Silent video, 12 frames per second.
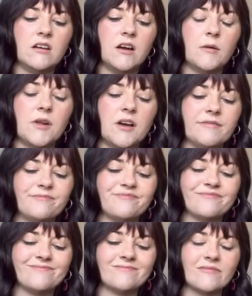I'm like,
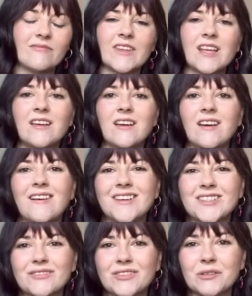I
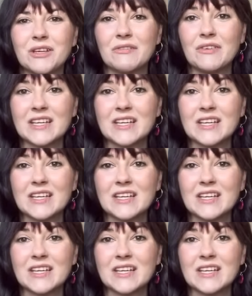don't know if I